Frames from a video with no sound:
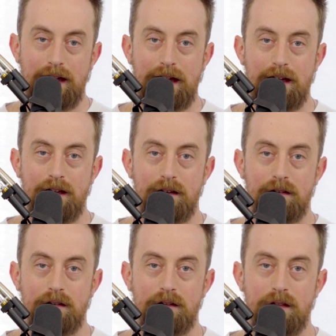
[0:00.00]

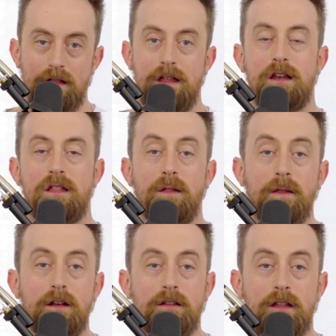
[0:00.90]
and said
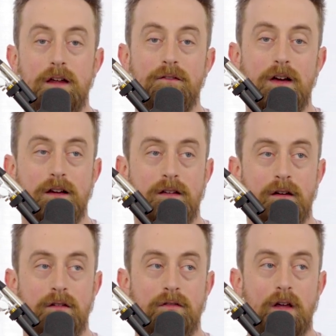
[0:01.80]
something to the effect
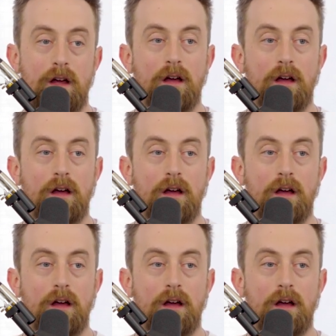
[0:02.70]
of,